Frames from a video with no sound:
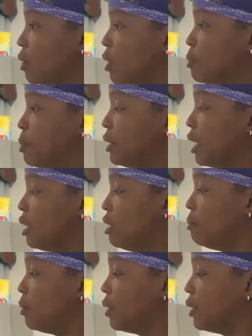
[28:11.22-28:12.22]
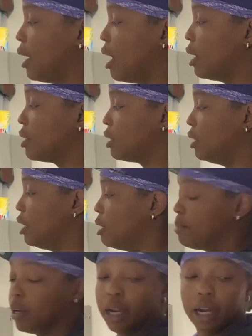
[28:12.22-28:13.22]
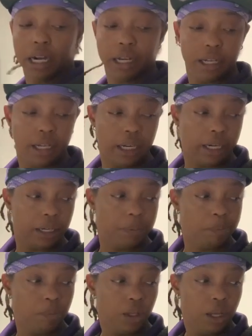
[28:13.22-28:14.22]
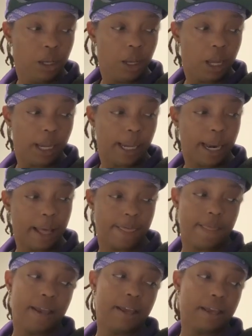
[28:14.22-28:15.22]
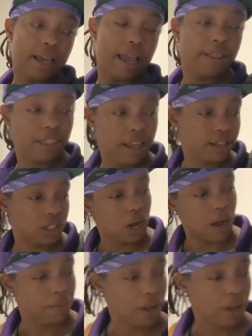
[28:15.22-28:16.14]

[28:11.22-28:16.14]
let's put that clipboard down. Let's clean up our area here. And I think so.